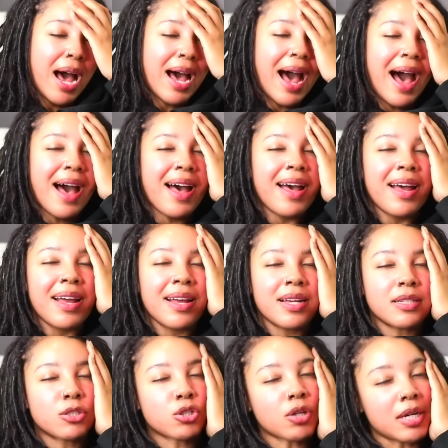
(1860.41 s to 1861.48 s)

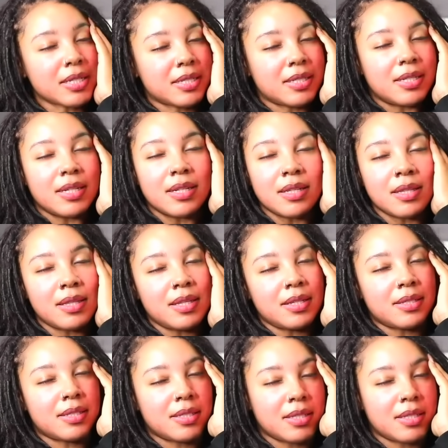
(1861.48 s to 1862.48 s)
I trusted this